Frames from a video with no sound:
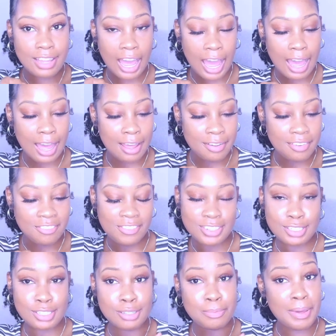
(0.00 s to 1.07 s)
I
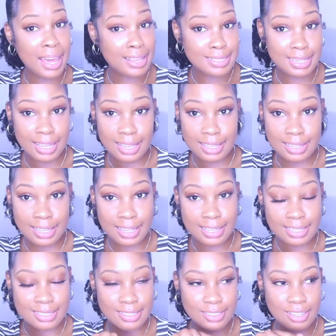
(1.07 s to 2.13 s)
officially passed the
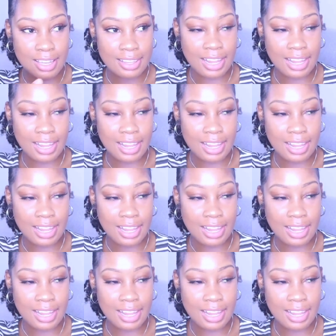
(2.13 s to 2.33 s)
Nclex.